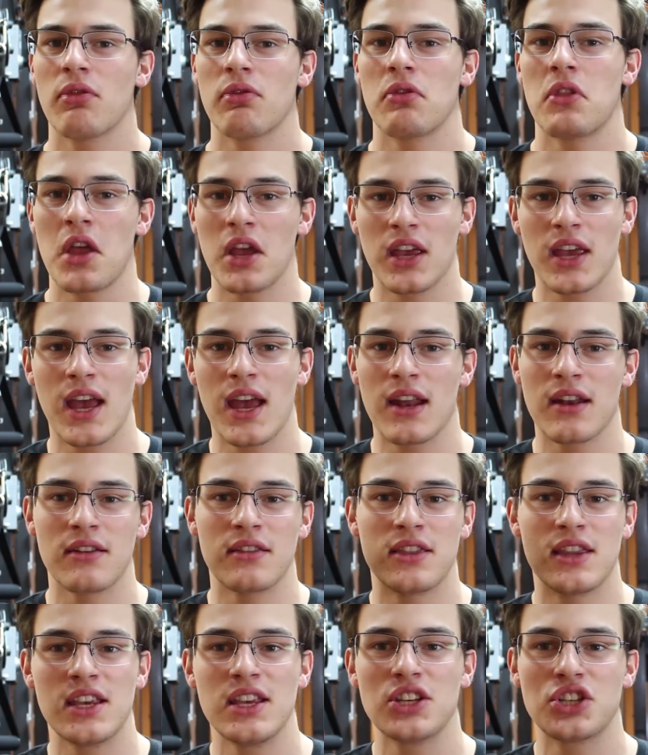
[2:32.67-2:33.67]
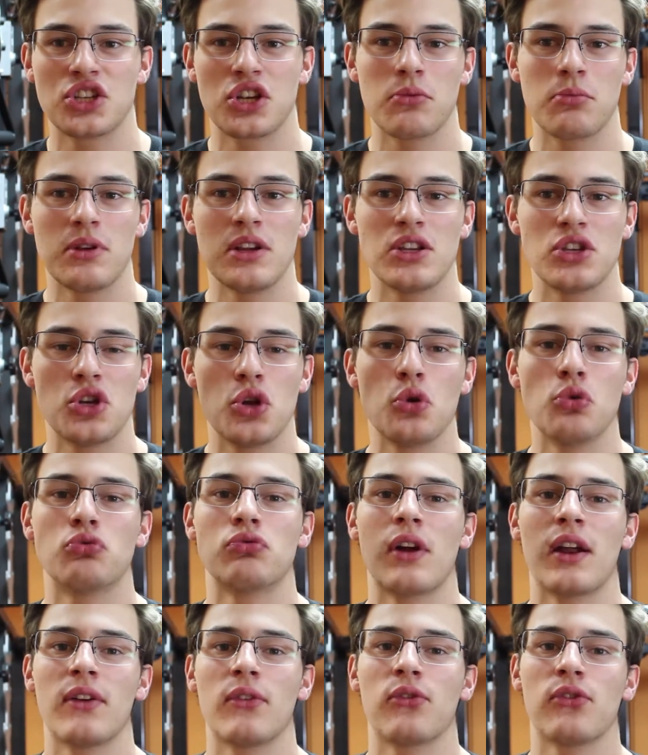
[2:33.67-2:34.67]
again, these should be two
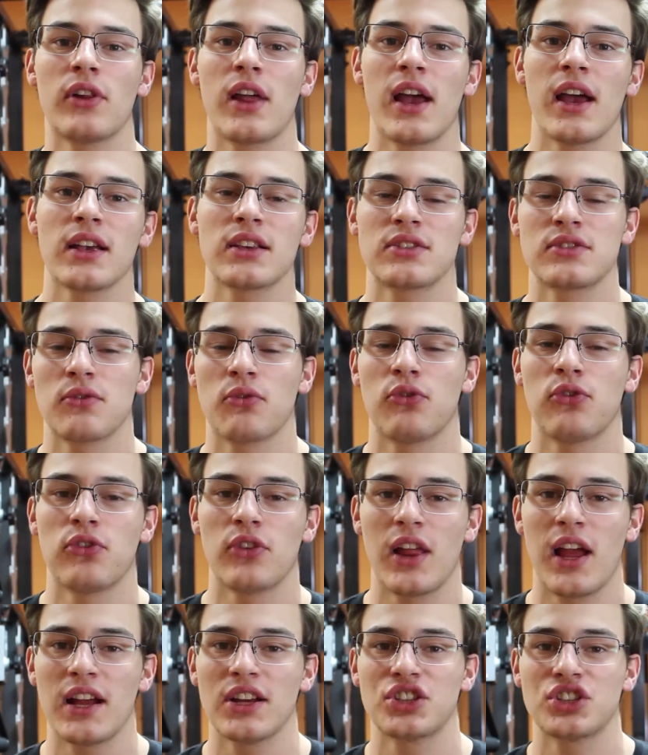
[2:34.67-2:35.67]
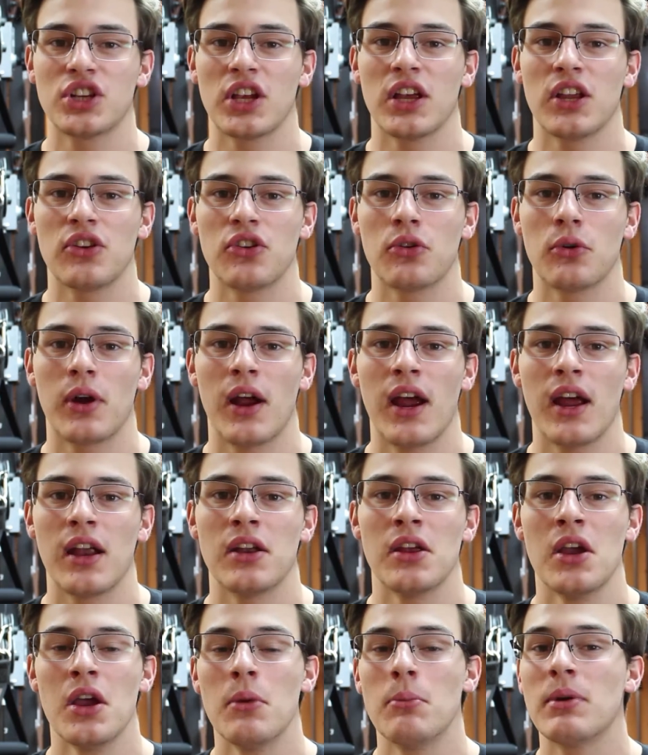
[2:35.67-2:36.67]
red flags flashing in your head.
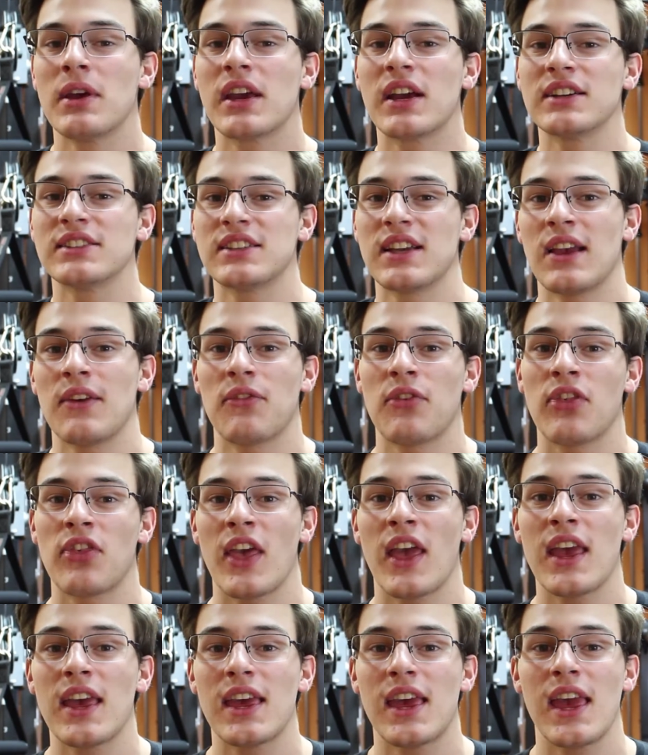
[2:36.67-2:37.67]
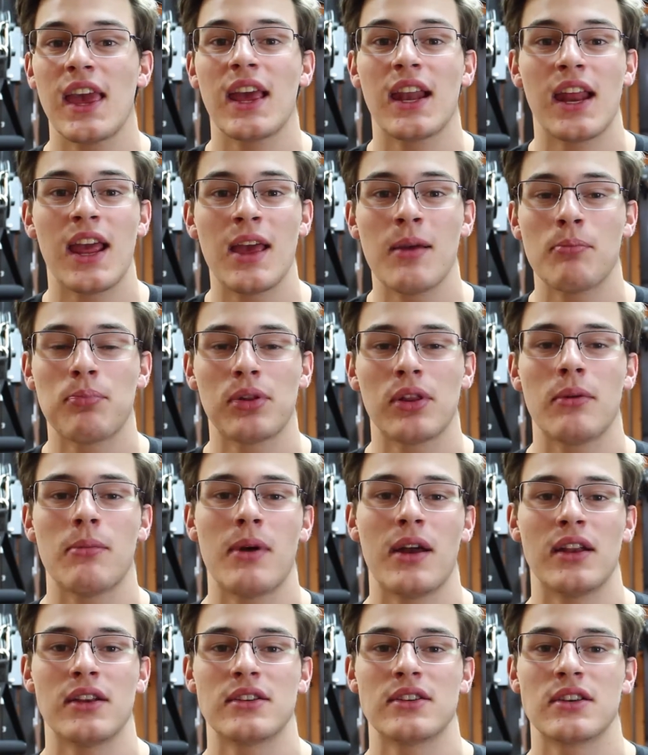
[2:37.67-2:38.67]
Because if they can't
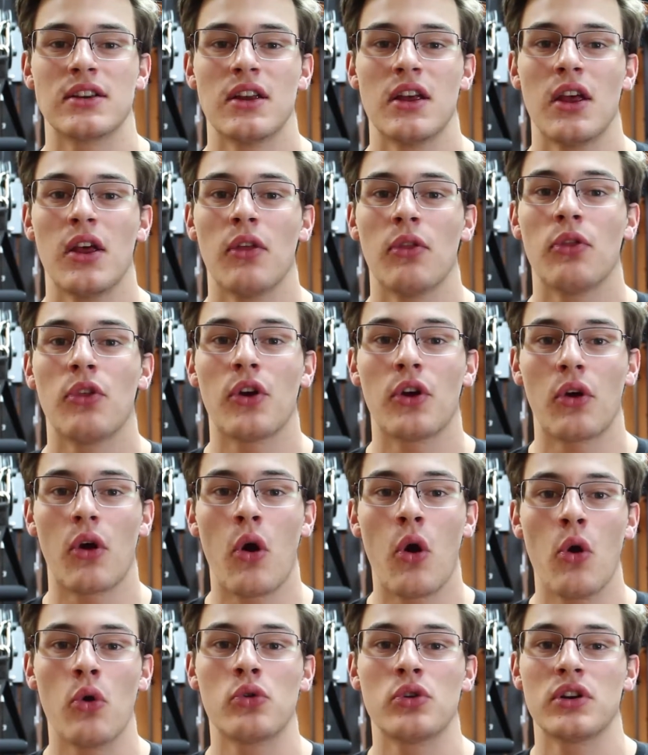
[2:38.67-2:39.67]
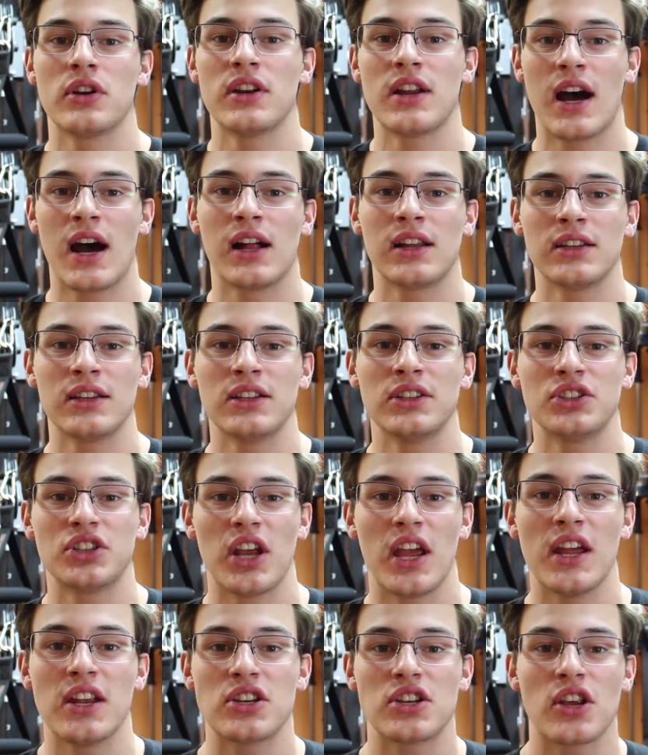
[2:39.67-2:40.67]
implement their own knowledge
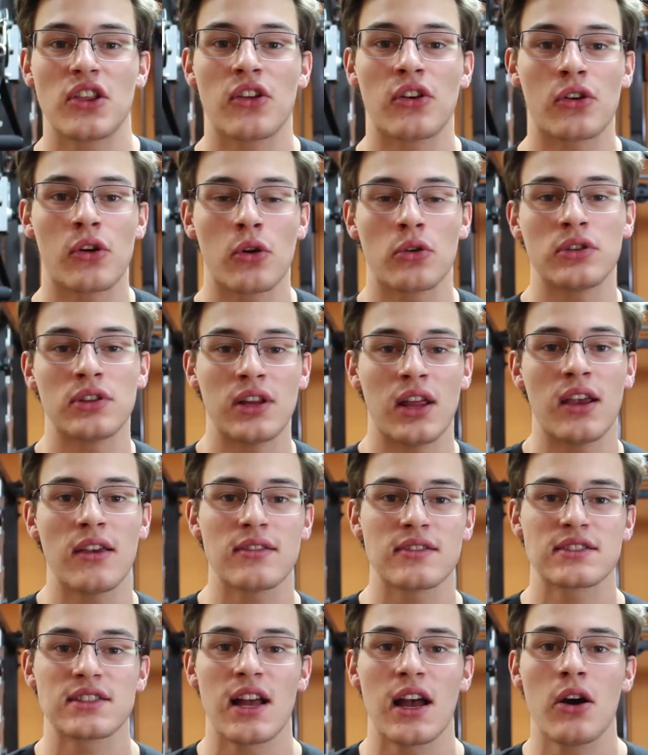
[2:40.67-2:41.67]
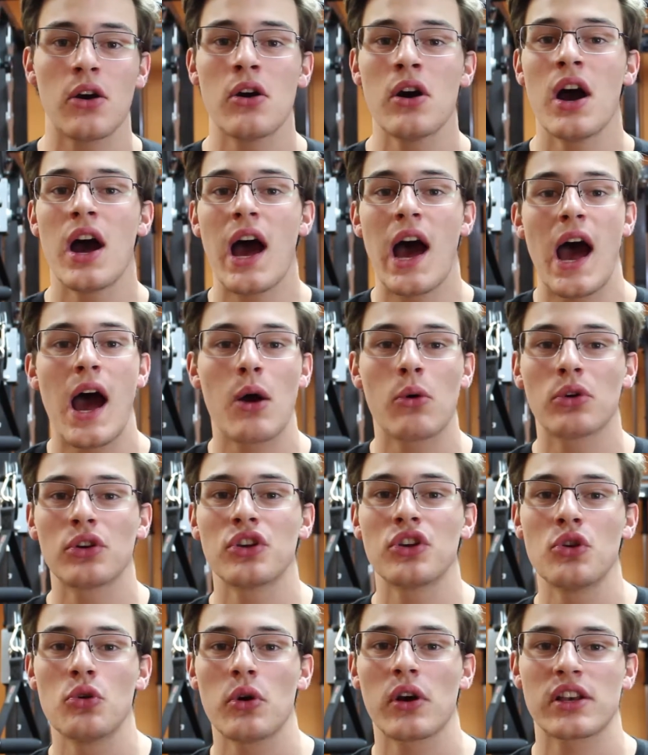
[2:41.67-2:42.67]
into their own lifestyle, how are
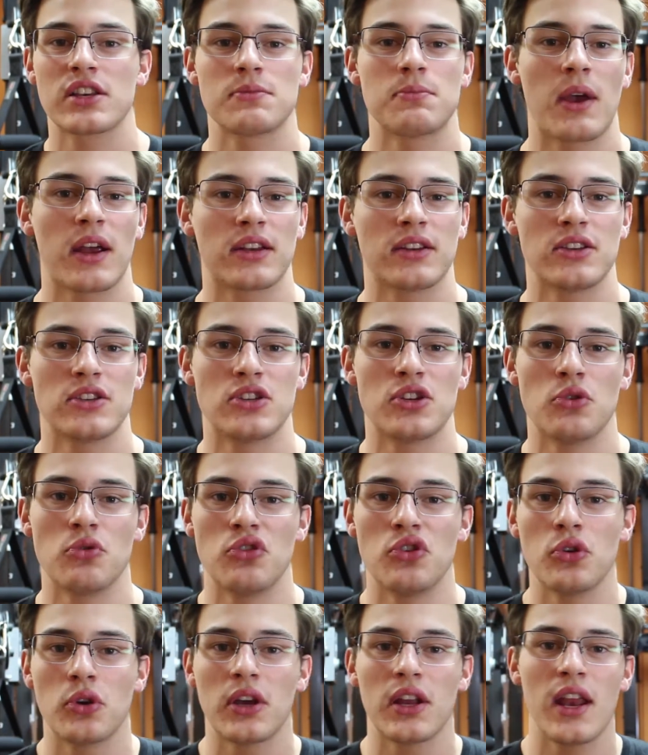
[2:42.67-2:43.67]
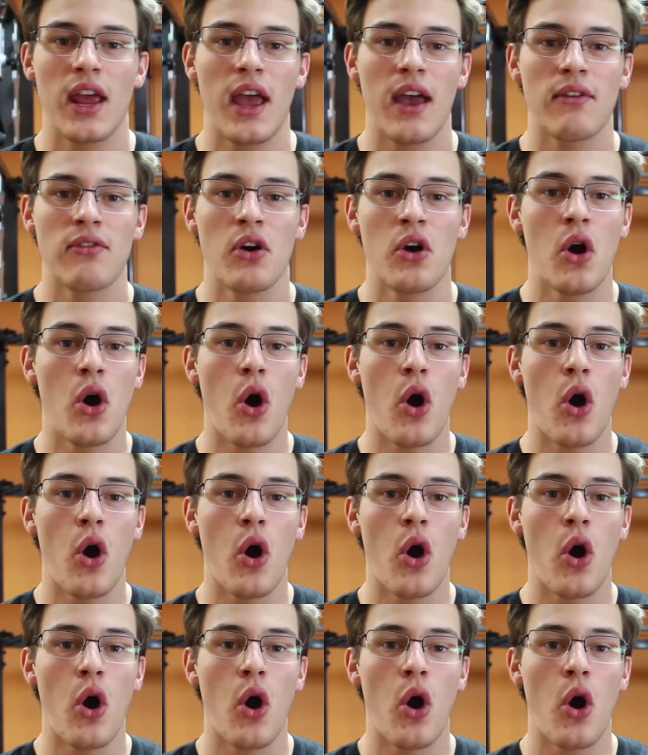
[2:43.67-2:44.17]
you expected to? You could have